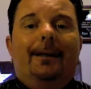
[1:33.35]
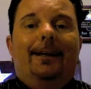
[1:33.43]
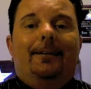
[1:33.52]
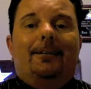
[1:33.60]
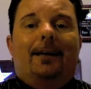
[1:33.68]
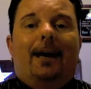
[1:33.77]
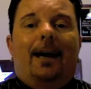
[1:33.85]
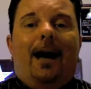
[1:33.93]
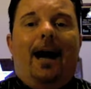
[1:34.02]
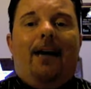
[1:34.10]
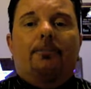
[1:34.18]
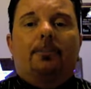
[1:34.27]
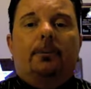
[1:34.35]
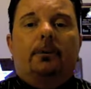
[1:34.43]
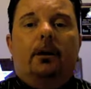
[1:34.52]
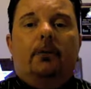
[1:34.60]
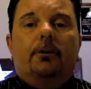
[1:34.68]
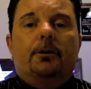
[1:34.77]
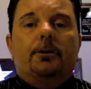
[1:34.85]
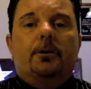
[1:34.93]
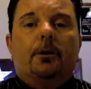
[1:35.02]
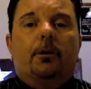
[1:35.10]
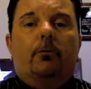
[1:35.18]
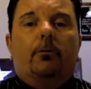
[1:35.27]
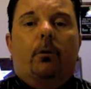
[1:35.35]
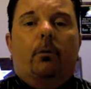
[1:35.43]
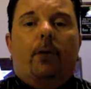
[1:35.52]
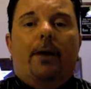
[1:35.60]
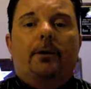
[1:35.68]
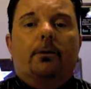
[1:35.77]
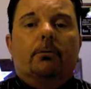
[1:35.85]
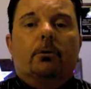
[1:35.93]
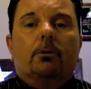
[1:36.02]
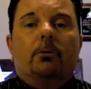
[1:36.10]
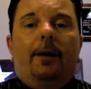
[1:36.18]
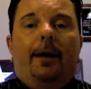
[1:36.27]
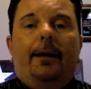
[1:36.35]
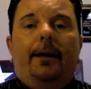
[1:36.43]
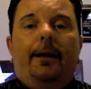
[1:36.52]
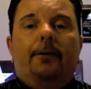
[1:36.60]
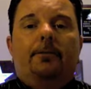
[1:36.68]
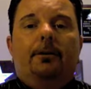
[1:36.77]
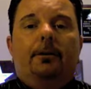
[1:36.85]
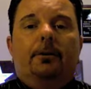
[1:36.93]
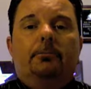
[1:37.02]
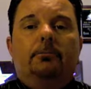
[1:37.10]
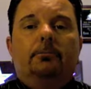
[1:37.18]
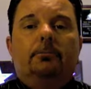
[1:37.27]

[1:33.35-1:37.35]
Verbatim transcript: It's got hospital coverage for regular room and I C U.